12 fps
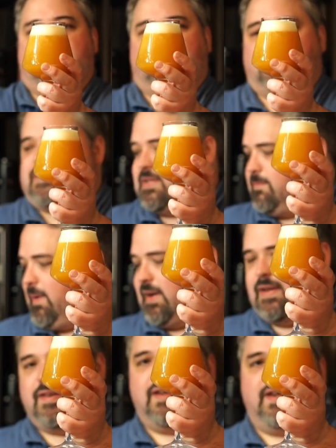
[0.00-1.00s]
Like, I was
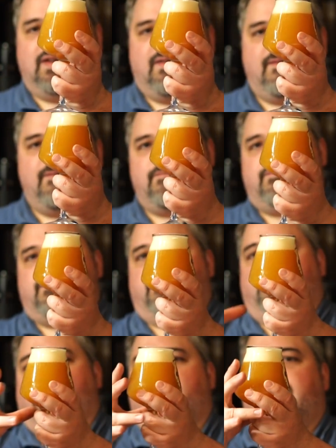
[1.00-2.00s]
expecting, like,
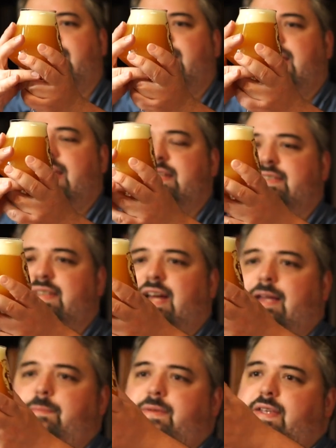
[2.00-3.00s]
bright, hazy
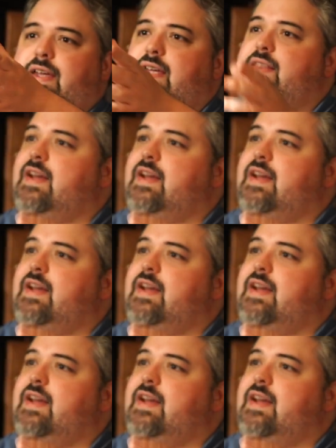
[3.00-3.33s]
IPA.